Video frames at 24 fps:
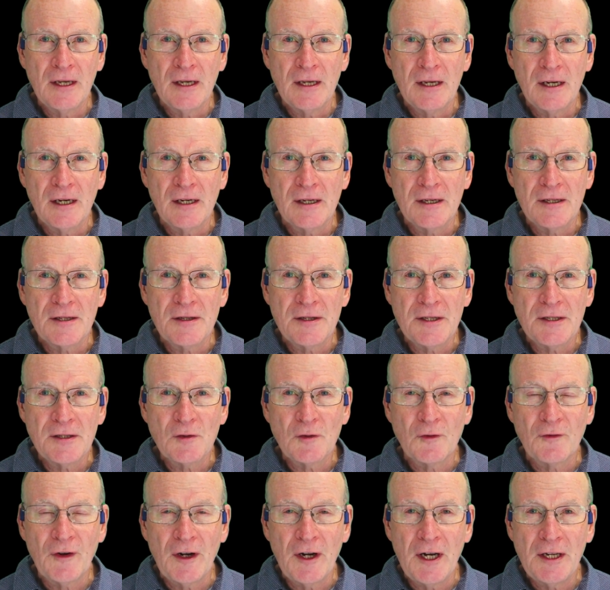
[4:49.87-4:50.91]
I think
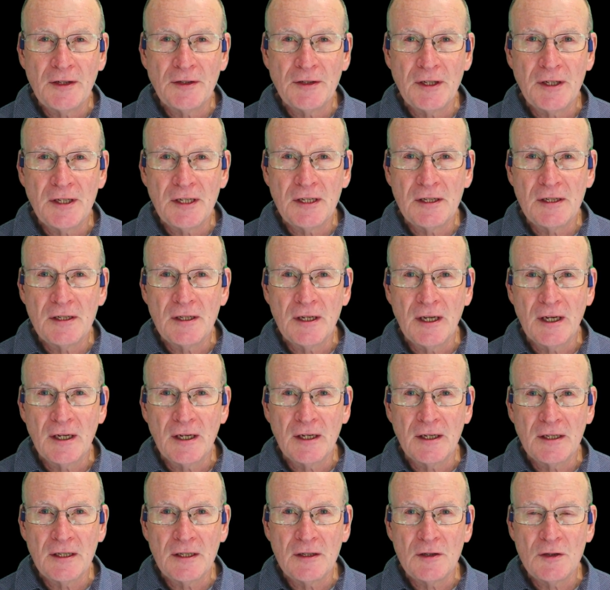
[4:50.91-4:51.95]
you'll find that in
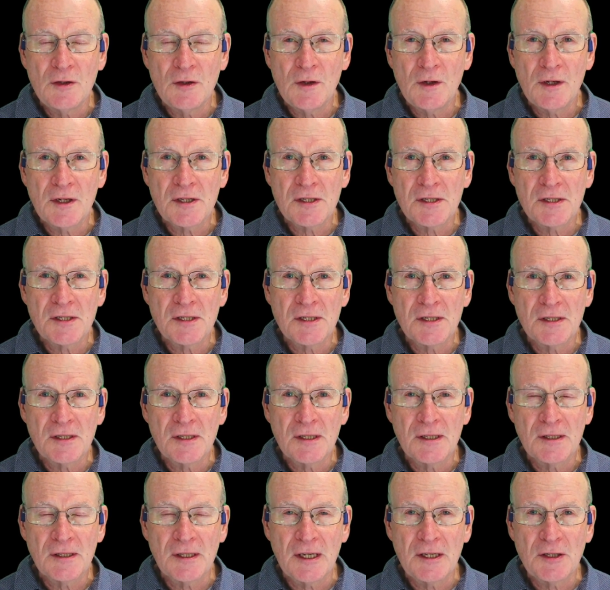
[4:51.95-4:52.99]
Unix
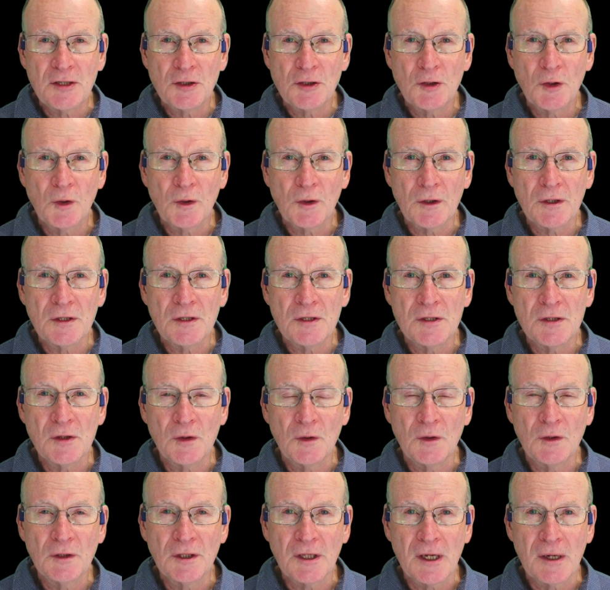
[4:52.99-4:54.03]
they shortened
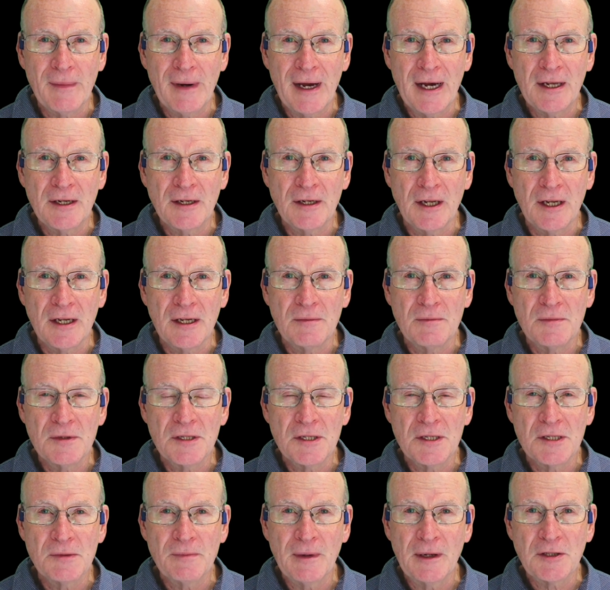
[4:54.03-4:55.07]
all the command
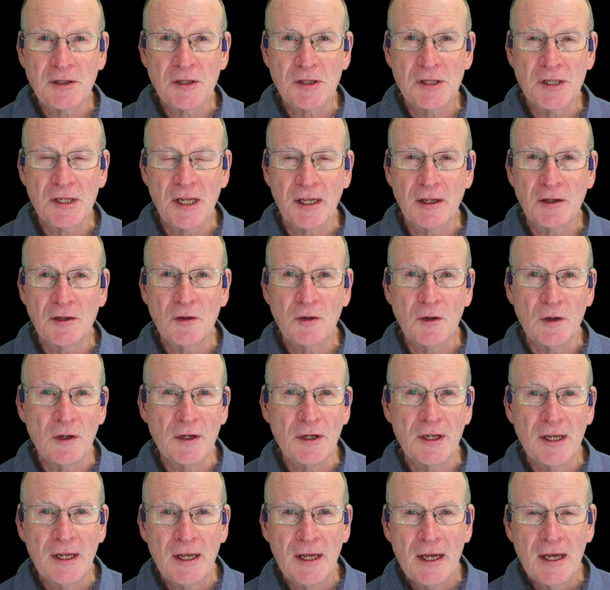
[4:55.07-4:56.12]
names as much as they
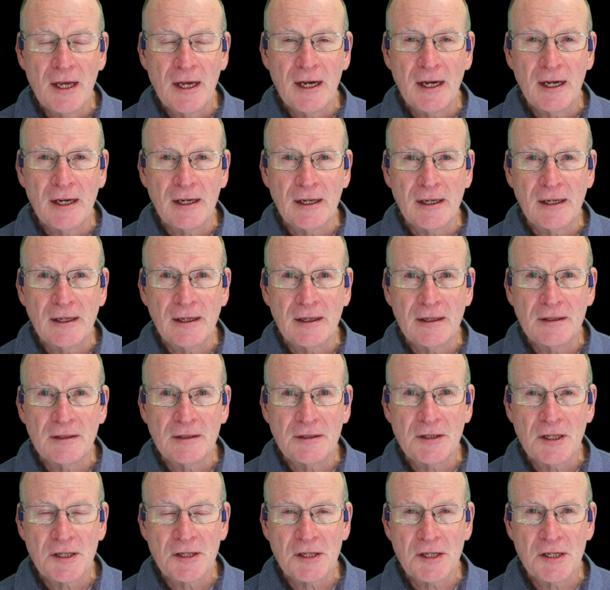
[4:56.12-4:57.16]
could,
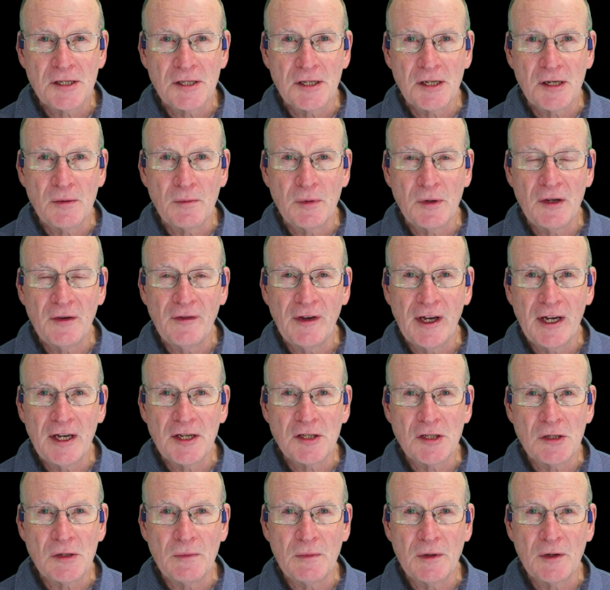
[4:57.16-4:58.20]
just as an
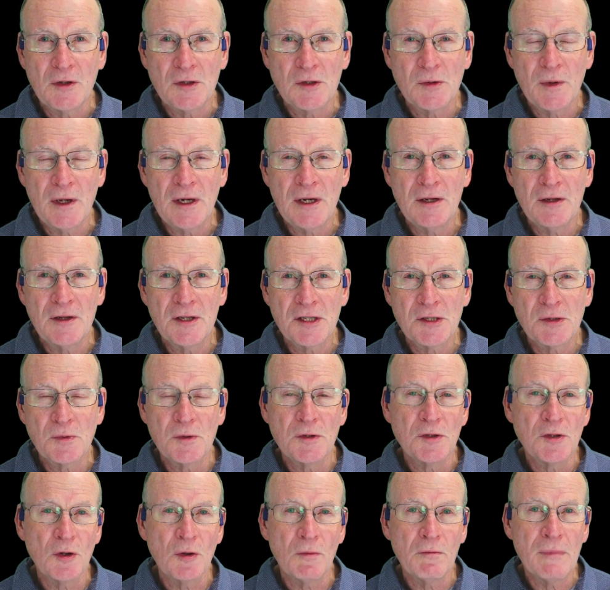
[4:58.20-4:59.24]
abbreviation, because when this
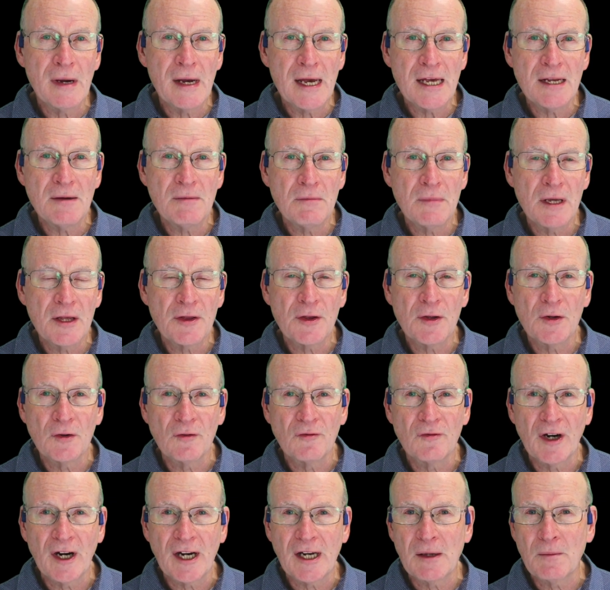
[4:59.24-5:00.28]
was your main method
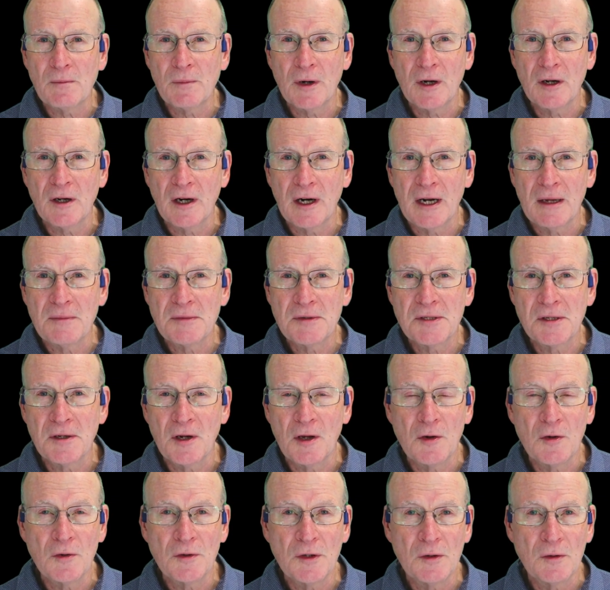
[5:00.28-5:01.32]
of running programs,
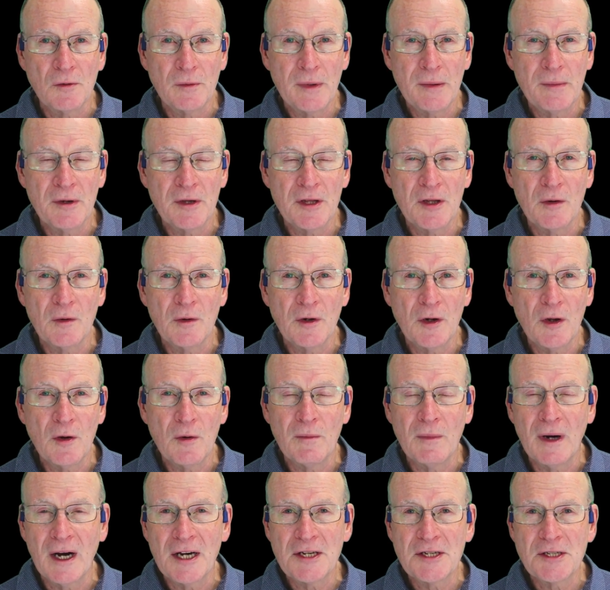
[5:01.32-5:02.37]
remember there were no
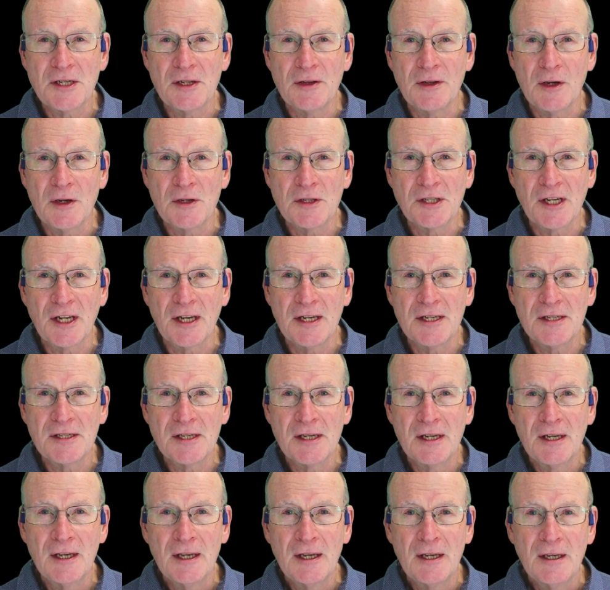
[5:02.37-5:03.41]
mice in those days,
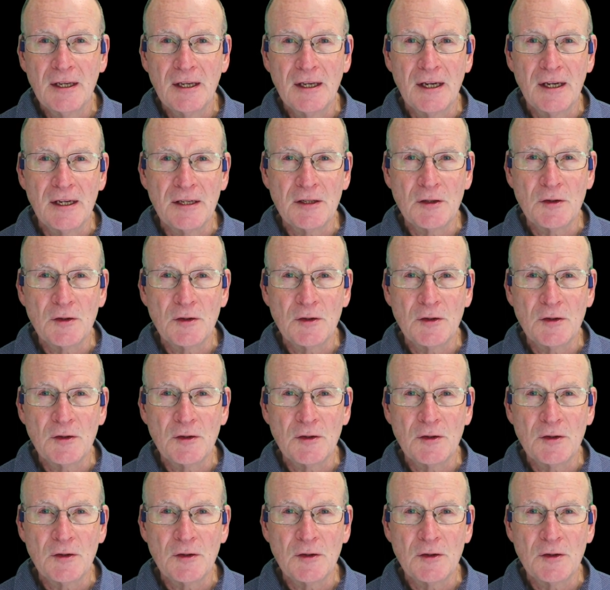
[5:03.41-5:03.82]
You